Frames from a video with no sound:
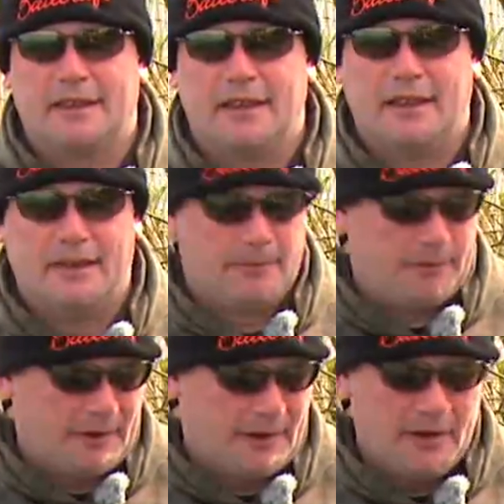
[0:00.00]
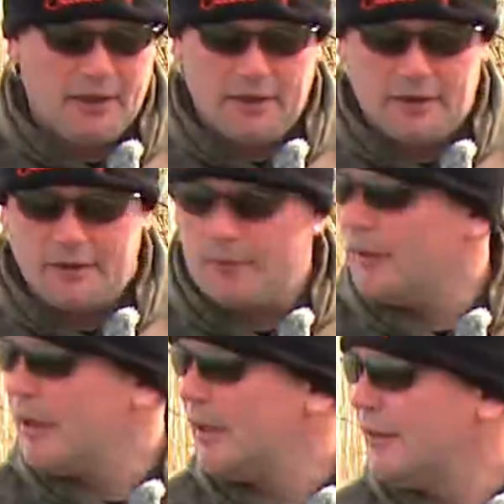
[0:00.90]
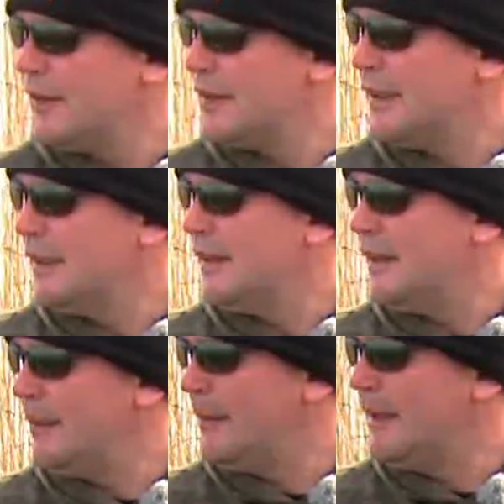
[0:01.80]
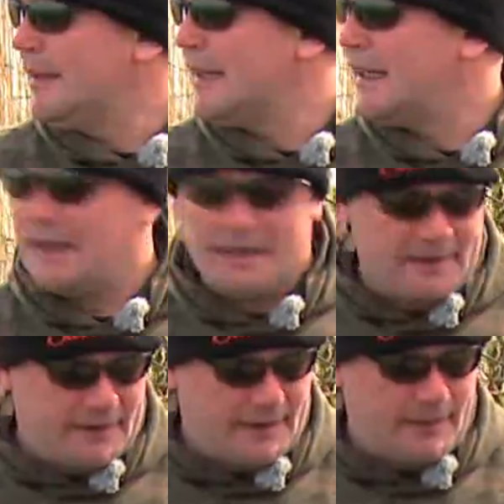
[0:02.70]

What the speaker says: We're only fishing at 90 metres out there today,